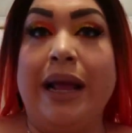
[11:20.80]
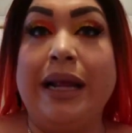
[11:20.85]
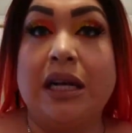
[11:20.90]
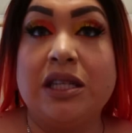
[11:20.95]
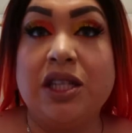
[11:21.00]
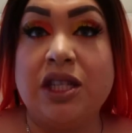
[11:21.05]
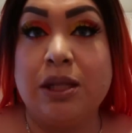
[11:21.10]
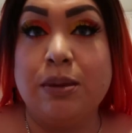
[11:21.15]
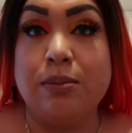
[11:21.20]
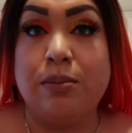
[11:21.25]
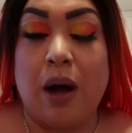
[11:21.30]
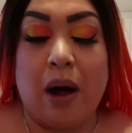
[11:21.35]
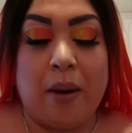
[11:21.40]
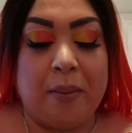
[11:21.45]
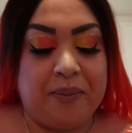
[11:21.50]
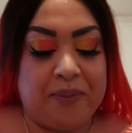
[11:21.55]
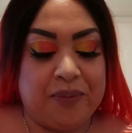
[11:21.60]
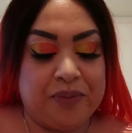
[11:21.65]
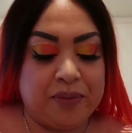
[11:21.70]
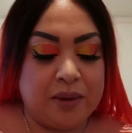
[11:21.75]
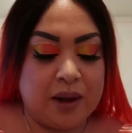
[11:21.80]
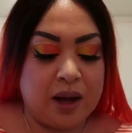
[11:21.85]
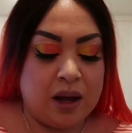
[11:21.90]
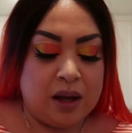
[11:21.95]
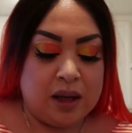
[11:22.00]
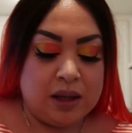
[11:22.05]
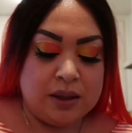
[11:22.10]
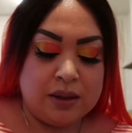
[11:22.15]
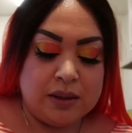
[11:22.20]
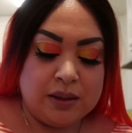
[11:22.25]
That shit's bomb.
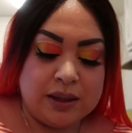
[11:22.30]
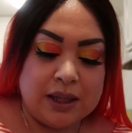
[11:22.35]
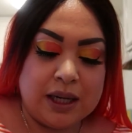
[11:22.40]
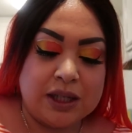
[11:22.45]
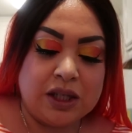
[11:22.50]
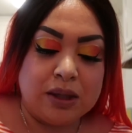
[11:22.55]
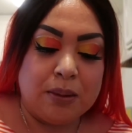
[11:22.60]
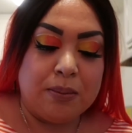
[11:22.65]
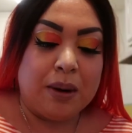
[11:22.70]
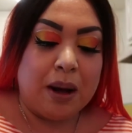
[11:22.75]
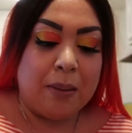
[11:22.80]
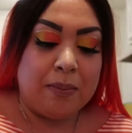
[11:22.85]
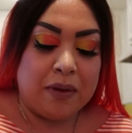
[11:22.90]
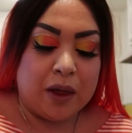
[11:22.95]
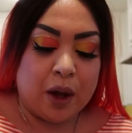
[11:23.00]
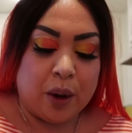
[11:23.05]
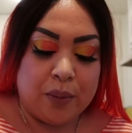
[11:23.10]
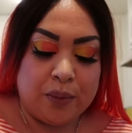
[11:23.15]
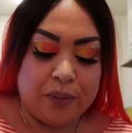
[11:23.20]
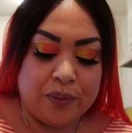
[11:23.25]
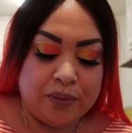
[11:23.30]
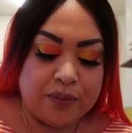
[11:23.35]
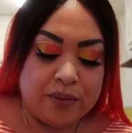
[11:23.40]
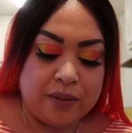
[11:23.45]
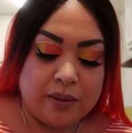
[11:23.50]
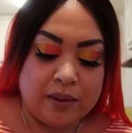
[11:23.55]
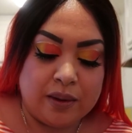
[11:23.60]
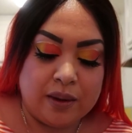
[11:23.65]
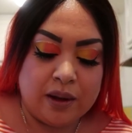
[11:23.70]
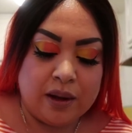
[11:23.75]
That shit bomb though.
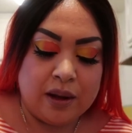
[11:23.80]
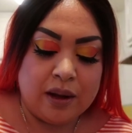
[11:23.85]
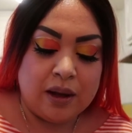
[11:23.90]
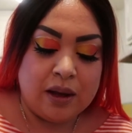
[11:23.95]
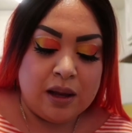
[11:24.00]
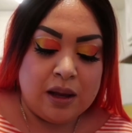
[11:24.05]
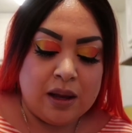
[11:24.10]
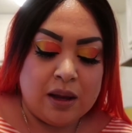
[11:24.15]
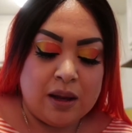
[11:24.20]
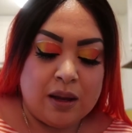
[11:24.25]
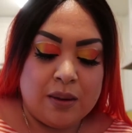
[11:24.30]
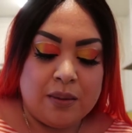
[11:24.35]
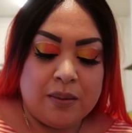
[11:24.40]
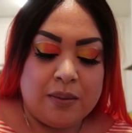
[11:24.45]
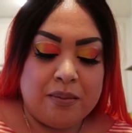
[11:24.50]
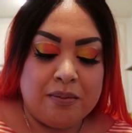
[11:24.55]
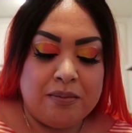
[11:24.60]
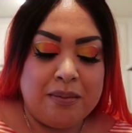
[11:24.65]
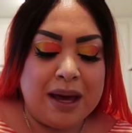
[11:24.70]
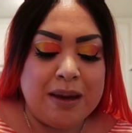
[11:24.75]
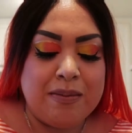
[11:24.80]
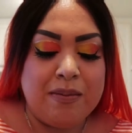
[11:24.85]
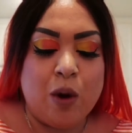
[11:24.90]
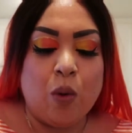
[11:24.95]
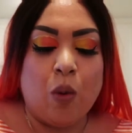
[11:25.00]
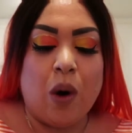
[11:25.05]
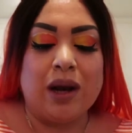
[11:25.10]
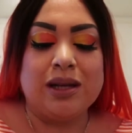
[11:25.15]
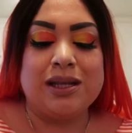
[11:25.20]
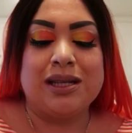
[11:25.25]
Make me
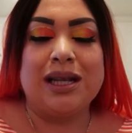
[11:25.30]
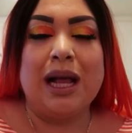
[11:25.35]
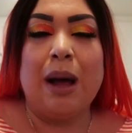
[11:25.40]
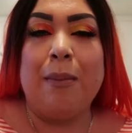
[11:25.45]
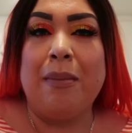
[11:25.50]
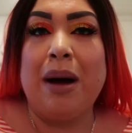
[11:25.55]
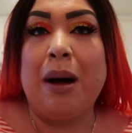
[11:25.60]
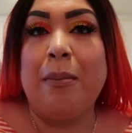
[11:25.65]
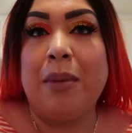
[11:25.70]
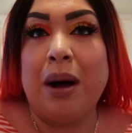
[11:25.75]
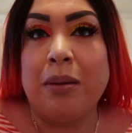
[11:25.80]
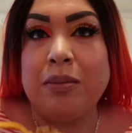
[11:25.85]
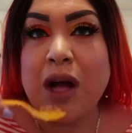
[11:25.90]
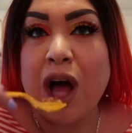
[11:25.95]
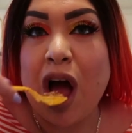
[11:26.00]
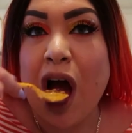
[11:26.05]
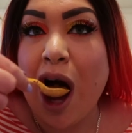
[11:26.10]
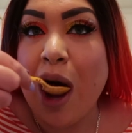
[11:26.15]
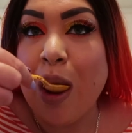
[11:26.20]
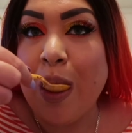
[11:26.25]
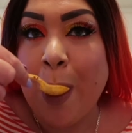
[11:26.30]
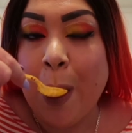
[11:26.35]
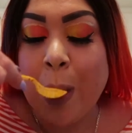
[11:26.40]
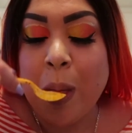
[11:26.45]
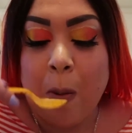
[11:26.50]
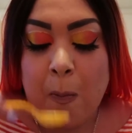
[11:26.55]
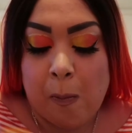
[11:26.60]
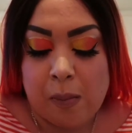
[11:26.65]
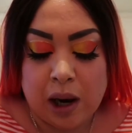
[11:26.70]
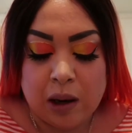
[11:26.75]
wanna slap my mama.
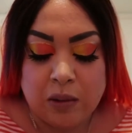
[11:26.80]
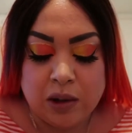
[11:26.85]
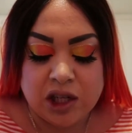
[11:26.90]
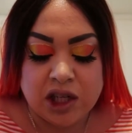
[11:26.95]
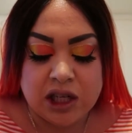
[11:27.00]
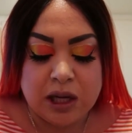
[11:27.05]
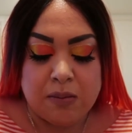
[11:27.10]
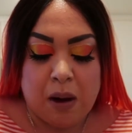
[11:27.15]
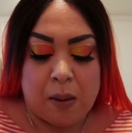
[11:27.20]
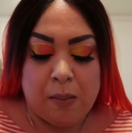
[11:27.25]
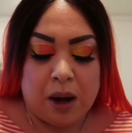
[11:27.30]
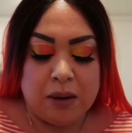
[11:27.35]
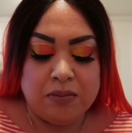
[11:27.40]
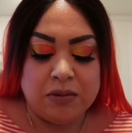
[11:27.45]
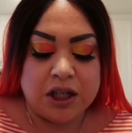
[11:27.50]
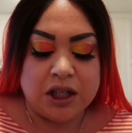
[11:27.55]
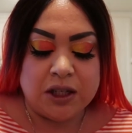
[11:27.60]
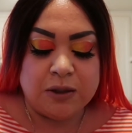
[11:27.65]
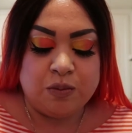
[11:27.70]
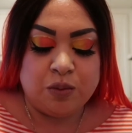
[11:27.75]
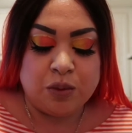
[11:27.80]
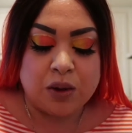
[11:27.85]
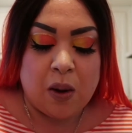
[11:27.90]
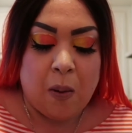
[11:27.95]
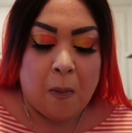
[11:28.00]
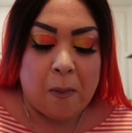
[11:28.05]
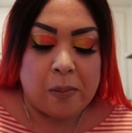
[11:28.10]
I wanna take my mom there.